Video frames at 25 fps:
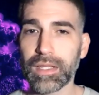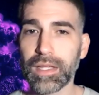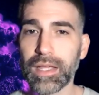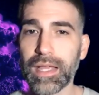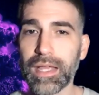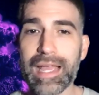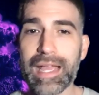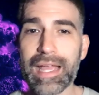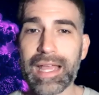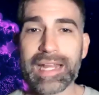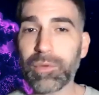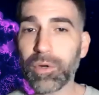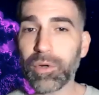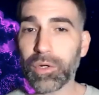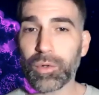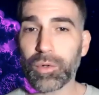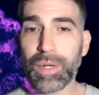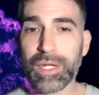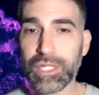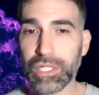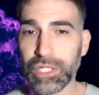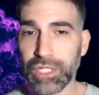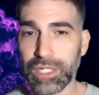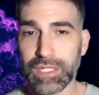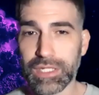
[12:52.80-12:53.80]
Any more
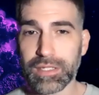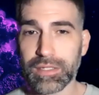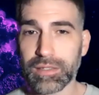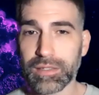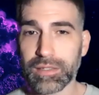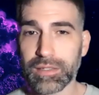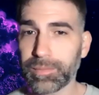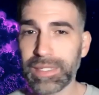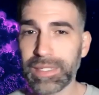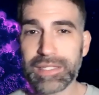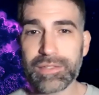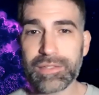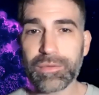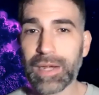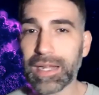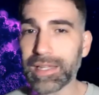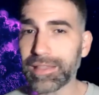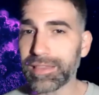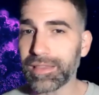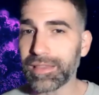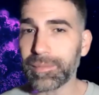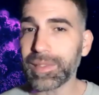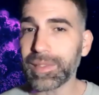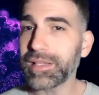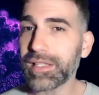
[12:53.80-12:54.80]
questions? Please
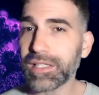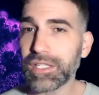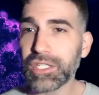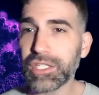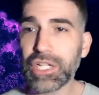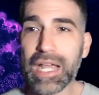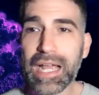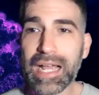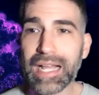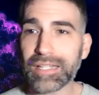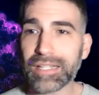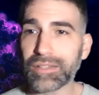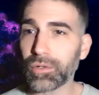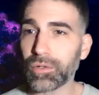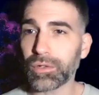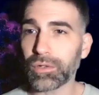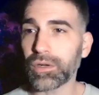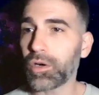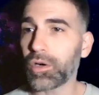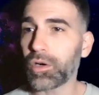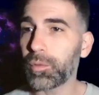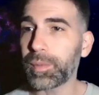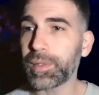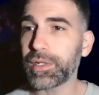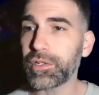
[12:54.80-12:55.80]
write them in the chat or
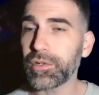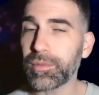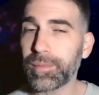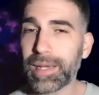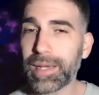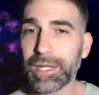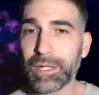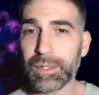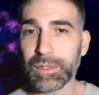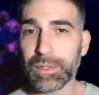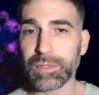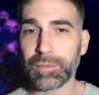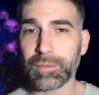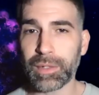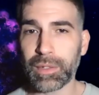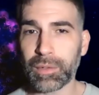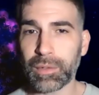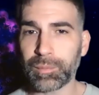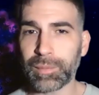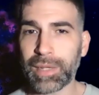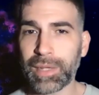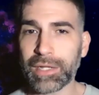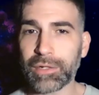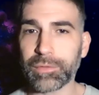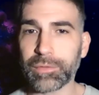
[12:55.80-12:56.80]
open your
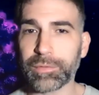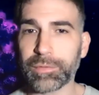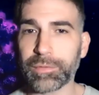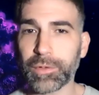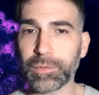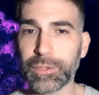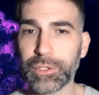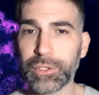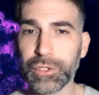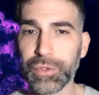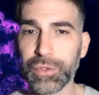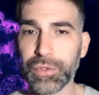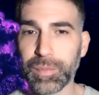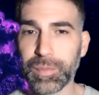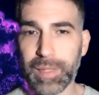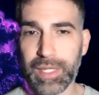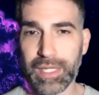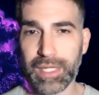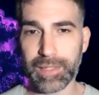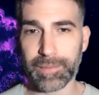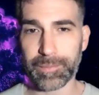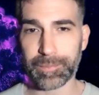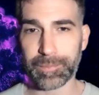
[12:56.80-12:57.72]
microphone to speak.